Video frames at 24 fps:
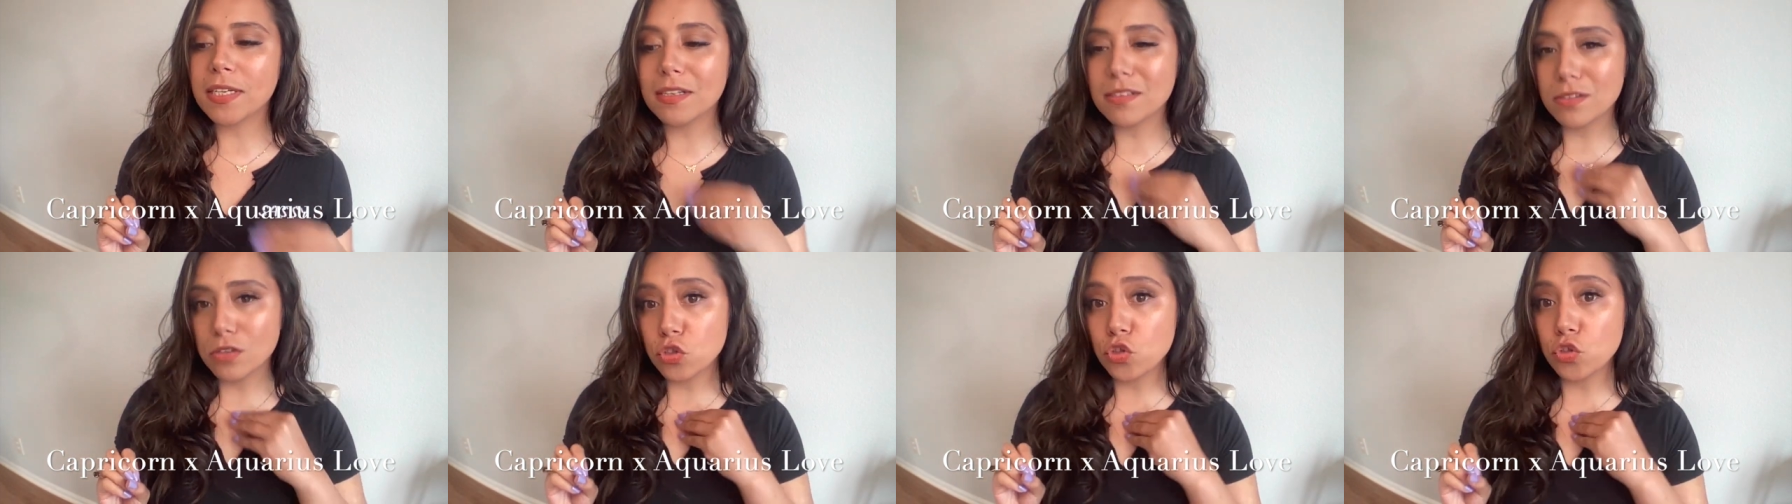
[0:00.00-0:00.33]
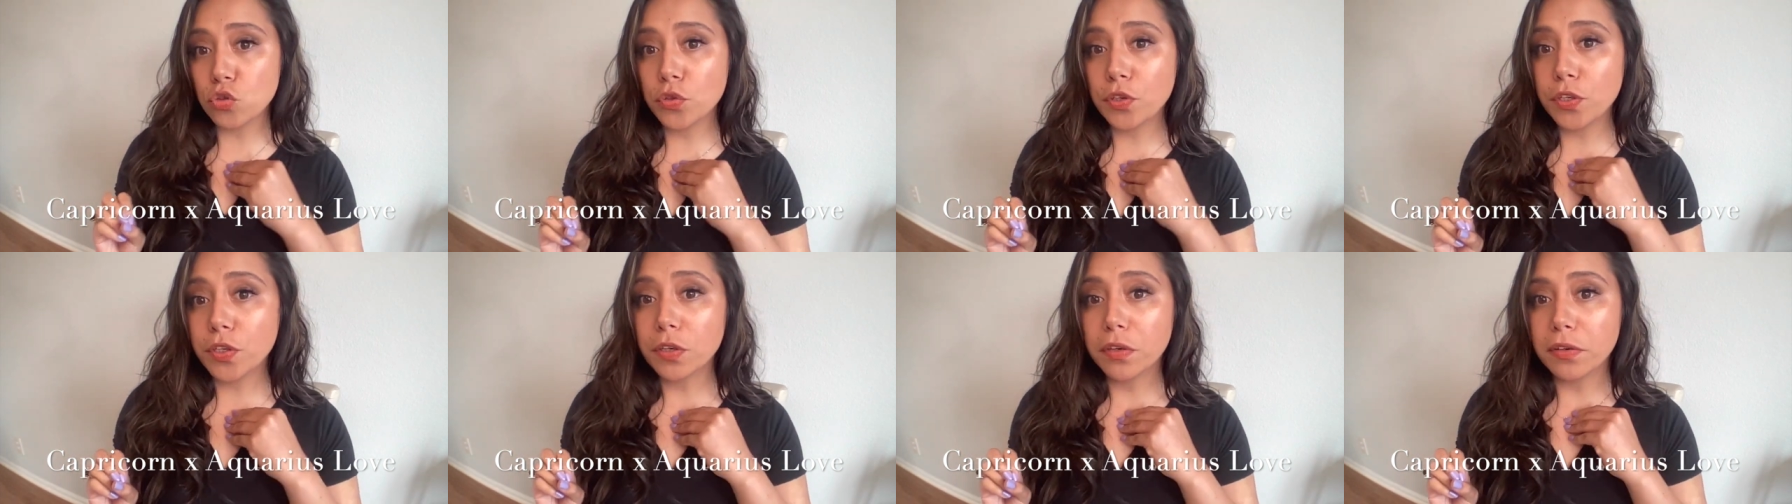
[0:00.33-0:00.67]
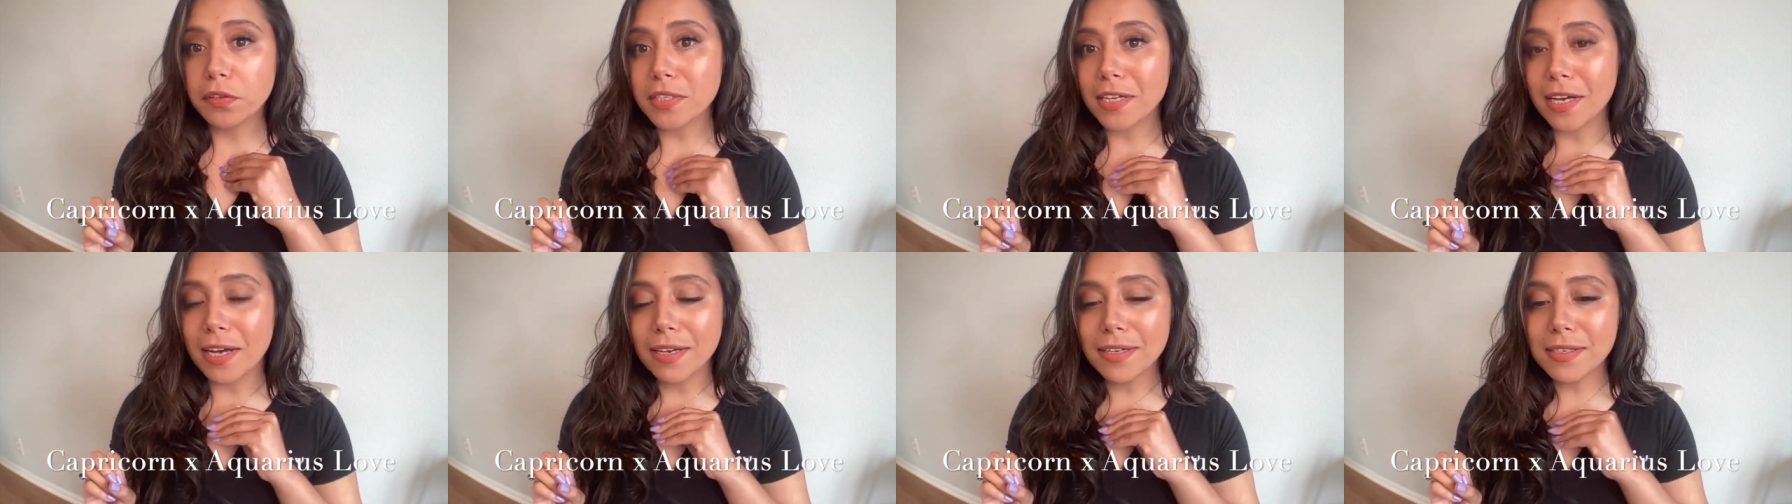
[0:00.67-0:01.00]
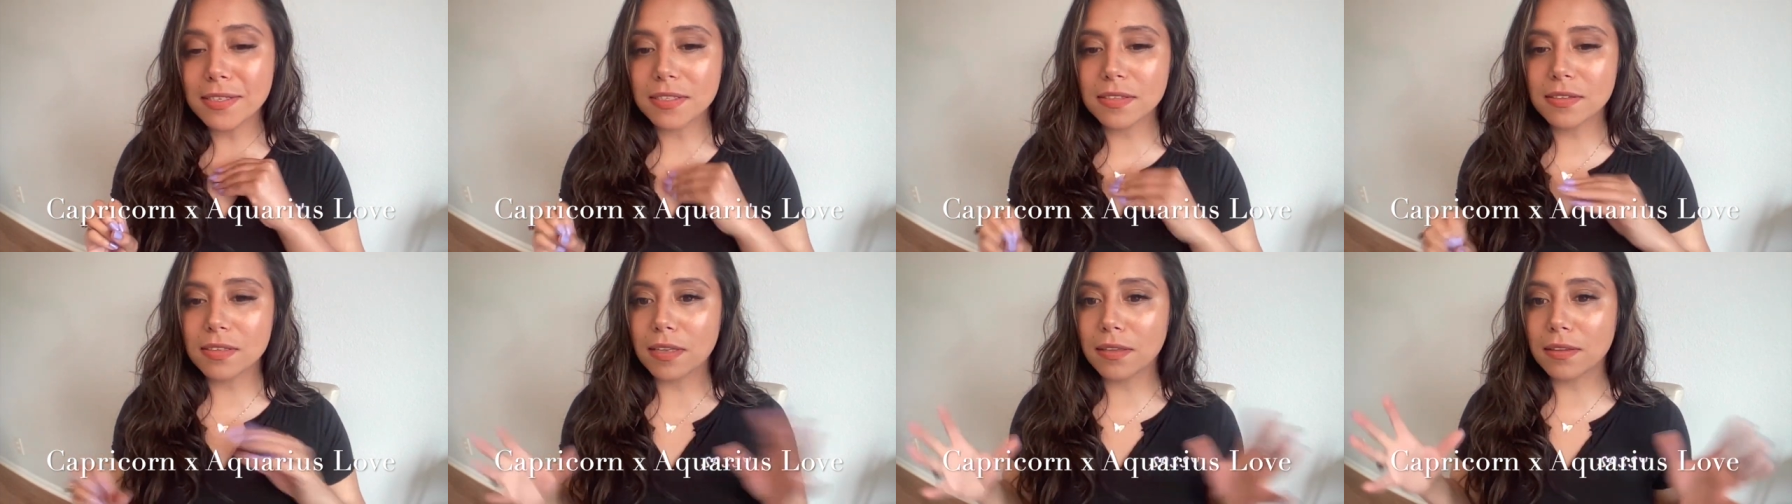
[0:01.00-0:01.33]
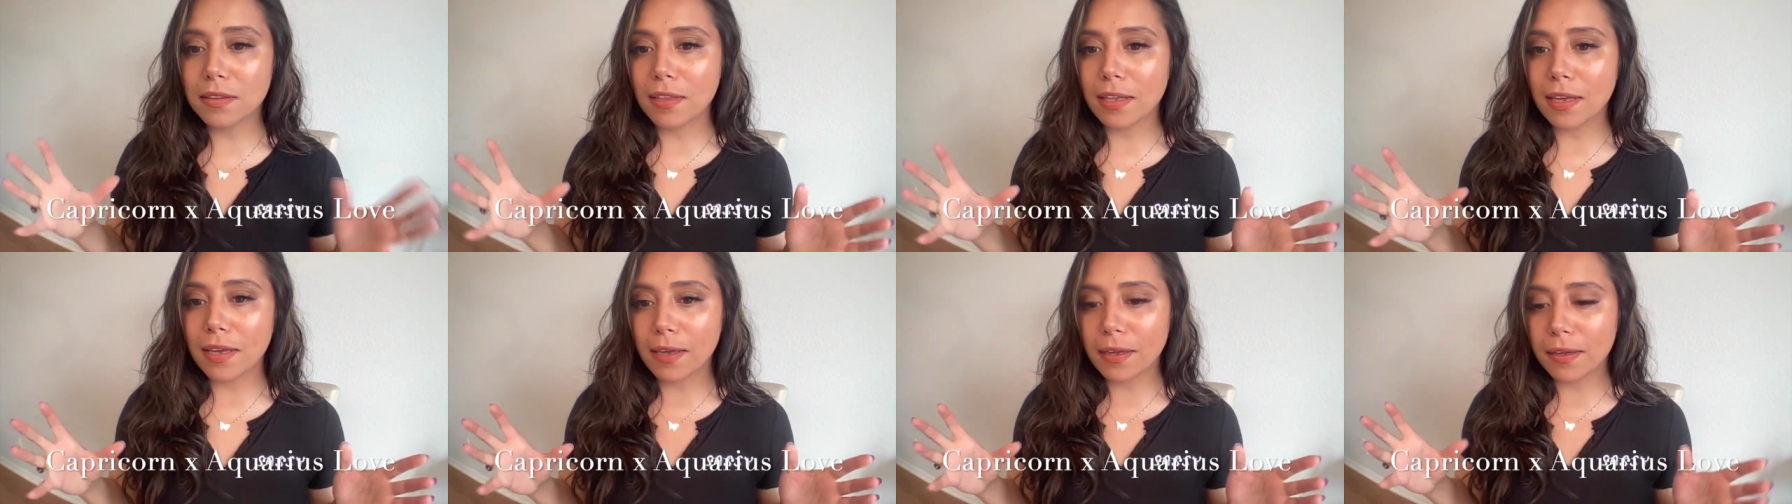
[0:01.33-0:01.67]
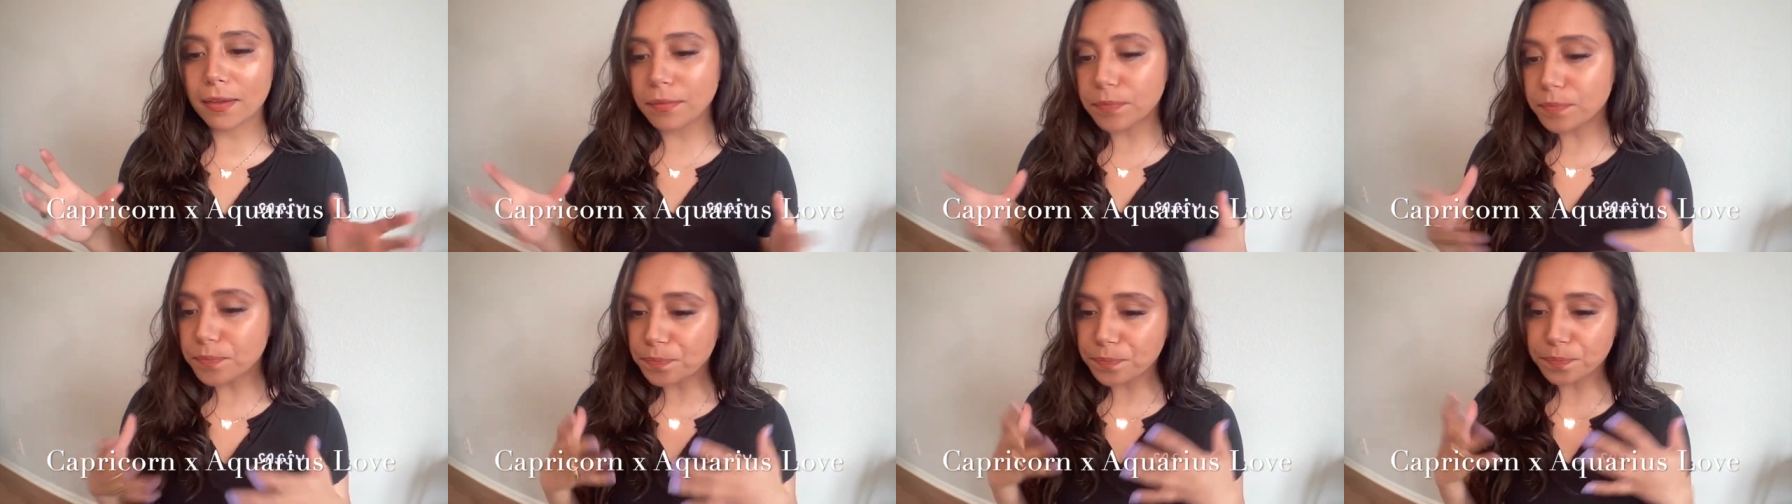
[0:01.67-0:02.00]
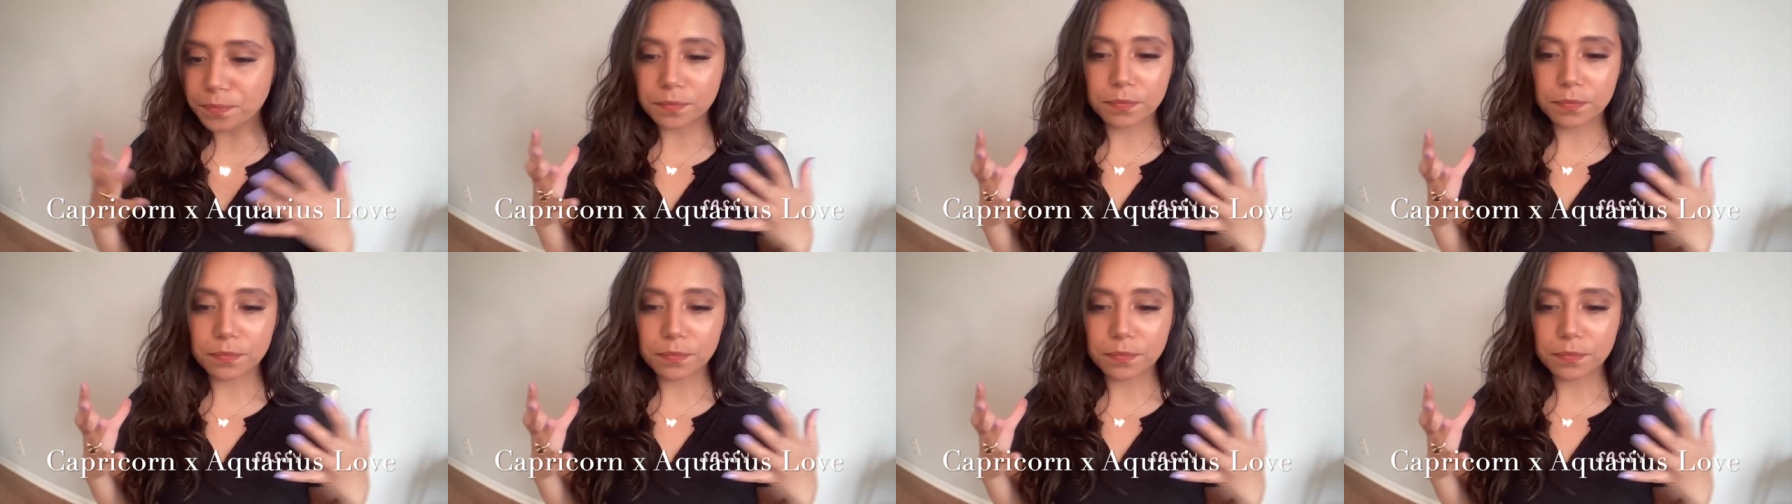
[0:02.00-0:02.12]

as a duty or task that they